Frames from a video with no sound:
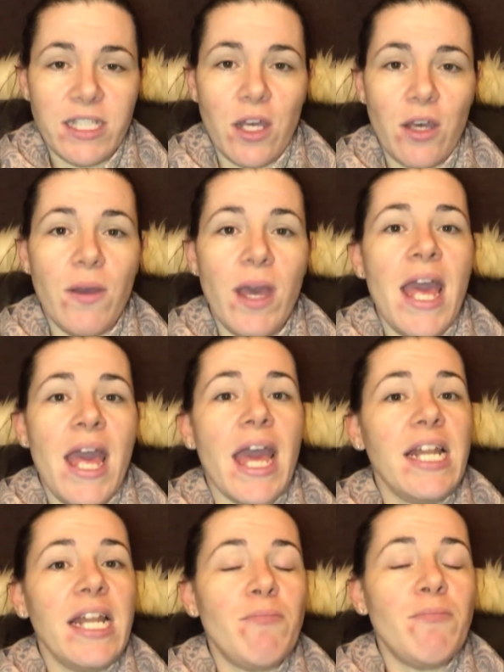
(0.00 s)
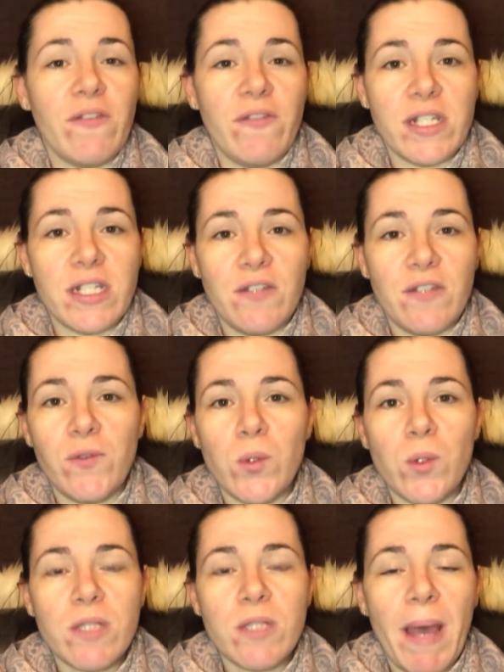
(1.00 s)
So, any previous
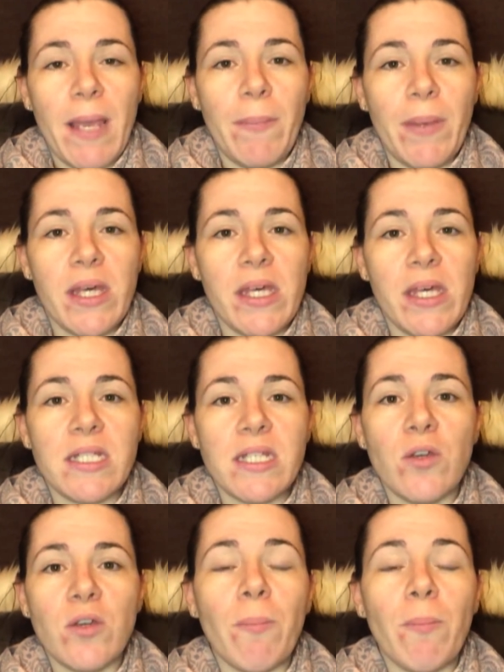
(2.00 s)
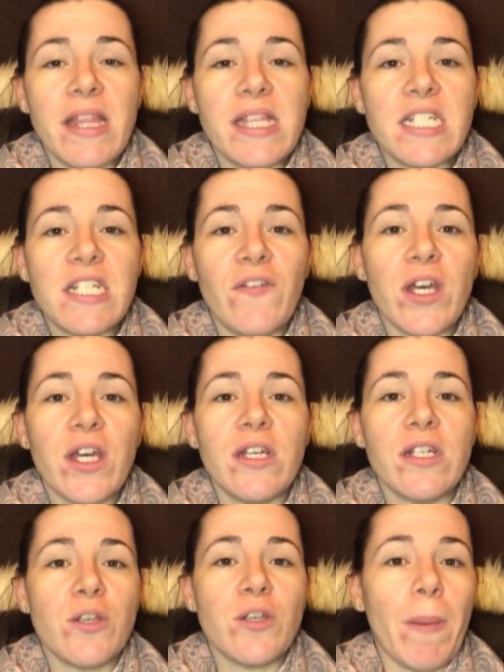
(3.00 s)
divorce papers, your birth
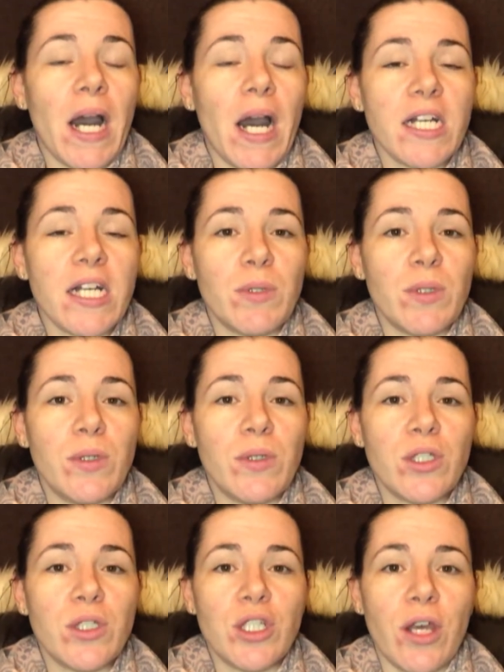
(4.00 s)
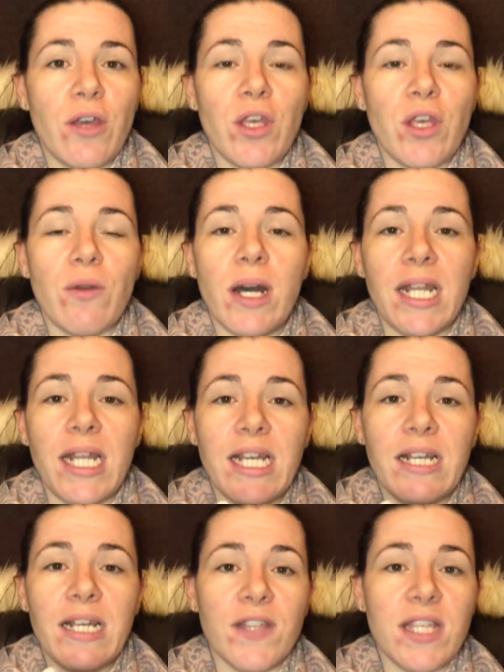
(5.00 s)
certificates, your passports show that you are
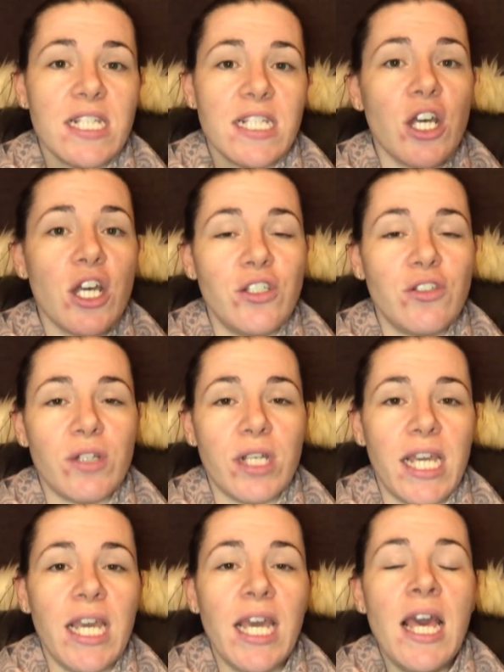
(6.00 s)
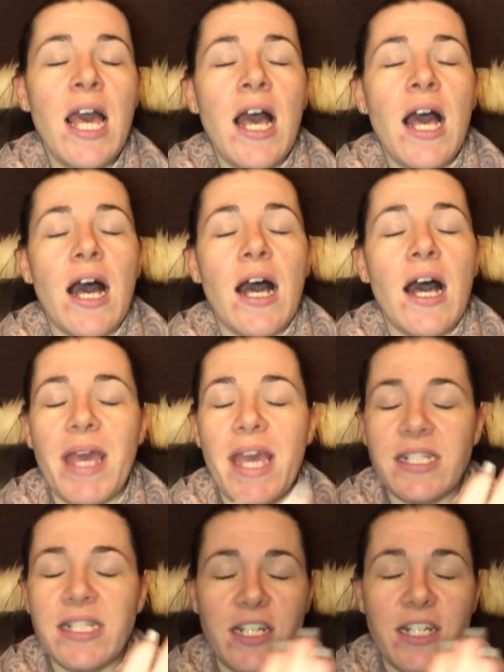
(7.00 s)
legal for this country, um,
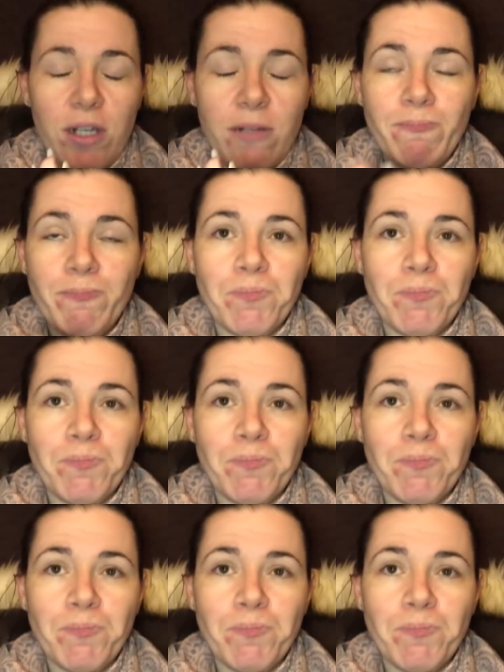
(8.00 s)
etc